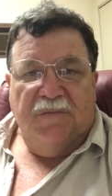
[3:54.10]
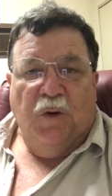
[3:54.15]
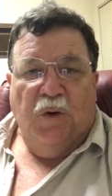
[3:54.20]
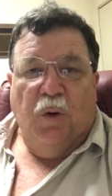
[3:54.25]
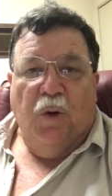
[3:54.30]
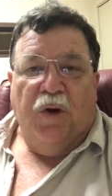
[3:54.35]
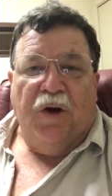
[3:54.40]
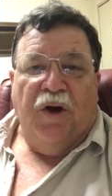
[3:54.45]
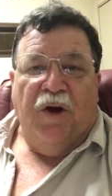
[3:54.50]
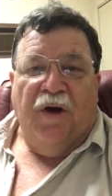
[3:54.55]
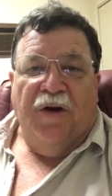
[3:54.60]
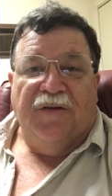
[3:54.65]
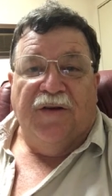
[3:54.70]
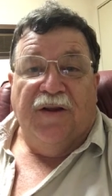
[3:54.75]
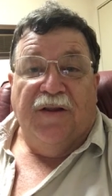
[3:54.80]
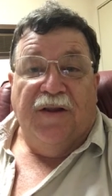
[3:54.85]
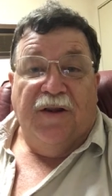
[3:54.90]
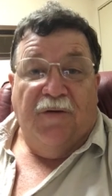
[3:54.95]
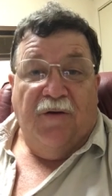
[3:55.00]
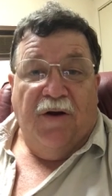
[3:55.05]

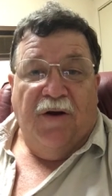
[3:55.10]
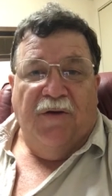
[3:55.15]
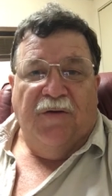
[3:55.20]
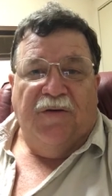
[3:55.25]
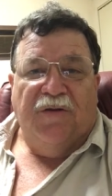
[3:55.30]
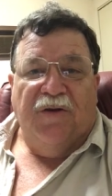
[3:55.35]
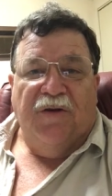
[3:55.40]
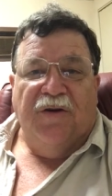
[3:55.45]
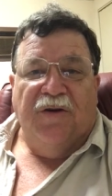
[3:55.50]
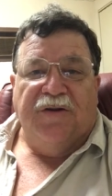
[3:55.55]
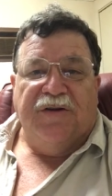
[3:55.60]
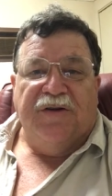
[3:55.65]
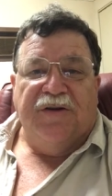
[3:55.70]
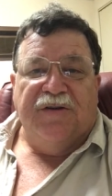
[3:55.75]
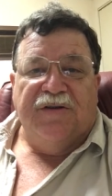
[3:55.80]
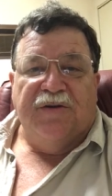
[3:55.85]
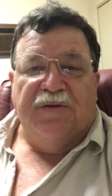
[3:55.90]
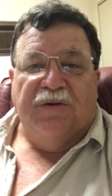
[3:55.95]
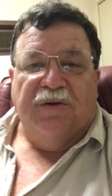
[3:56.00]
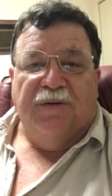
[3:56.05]
organising their own
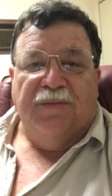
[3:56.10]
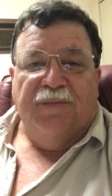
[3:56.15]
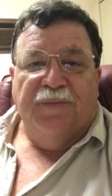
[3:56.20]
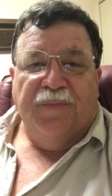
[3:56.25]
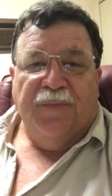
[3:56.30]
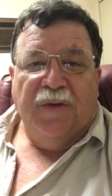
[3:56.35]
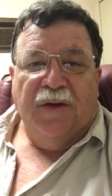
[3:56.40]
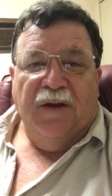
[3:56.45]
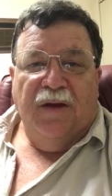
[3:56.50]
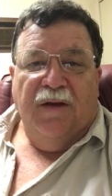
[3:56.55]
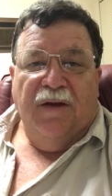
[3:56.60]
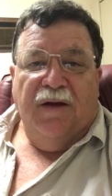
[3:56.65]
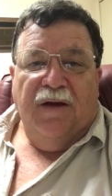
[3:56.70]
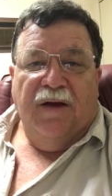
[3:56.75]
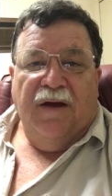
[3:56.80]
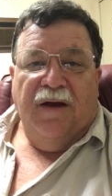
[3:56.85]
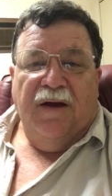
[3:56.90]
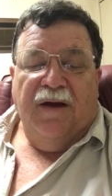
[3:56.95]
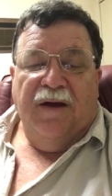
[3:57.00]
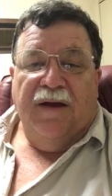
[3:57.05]
searches or
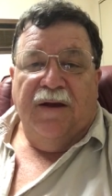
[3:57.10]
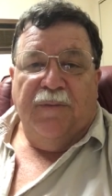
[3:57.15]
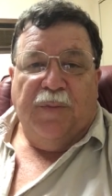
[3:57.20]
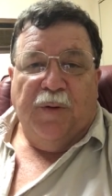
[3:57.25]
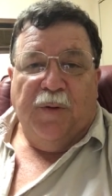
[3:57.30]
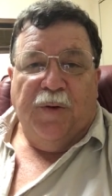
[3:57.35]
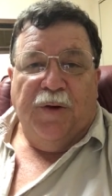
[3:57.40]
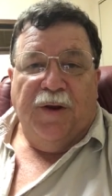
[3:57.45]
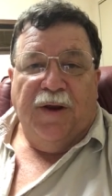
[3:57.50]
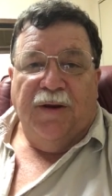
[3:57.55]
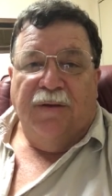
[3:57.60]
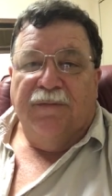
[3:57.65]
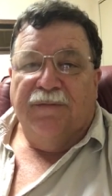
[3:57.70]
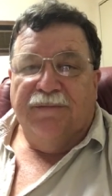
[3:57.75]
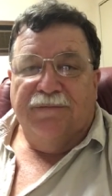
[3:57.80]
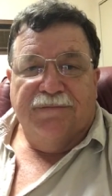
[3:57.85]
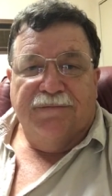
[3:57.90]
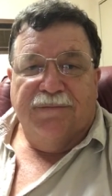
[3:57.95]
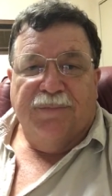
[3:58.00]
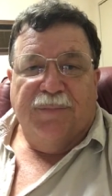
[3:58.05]
employing
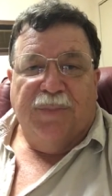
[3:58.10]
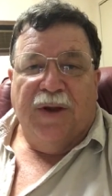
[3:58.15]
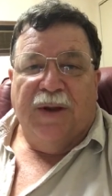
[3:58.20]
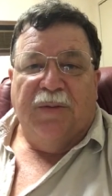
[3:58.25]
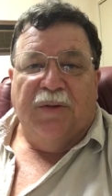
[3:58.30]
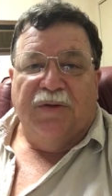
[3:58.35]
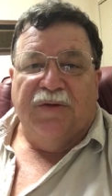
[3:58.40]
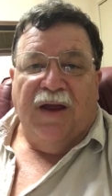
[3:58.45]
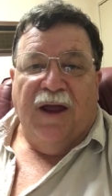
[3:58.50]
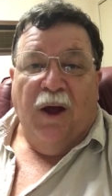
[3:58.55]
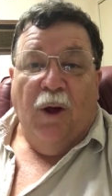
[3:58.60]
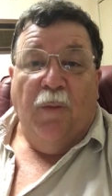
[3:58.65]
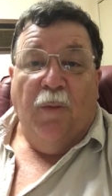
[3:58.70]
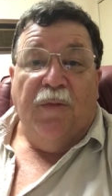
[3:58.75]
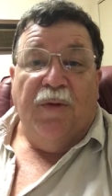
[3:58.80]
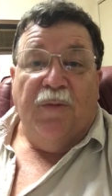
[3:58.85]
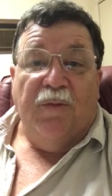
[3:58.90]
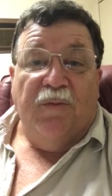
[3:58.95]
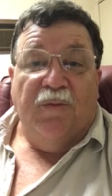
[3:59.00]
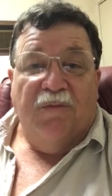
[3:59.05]
people to help
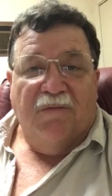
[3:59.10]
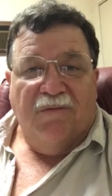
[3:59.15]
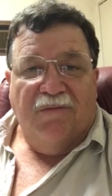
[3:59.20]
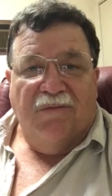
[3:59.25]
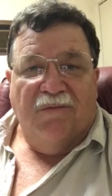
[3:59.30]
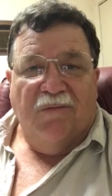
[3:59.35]
them